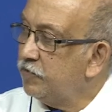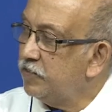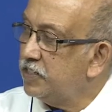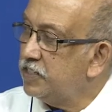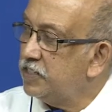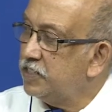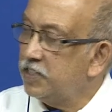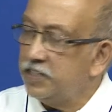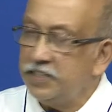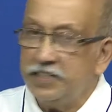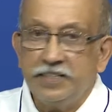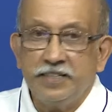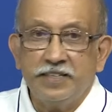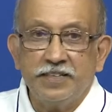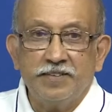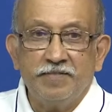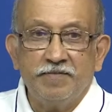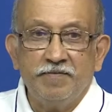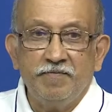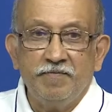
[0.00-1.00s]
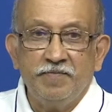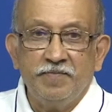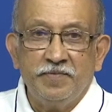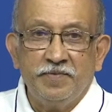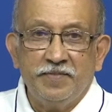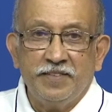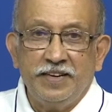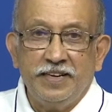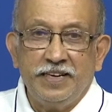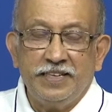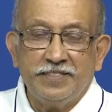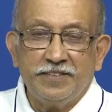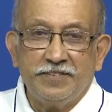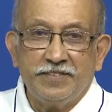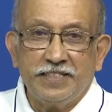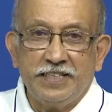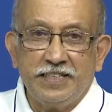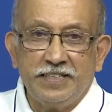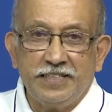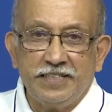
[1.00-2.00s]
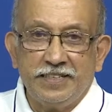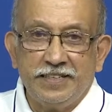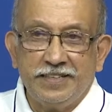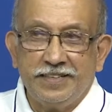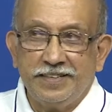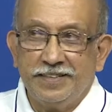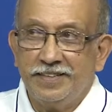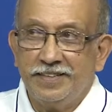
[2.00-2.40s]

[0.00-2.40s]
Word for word: which uh, as you say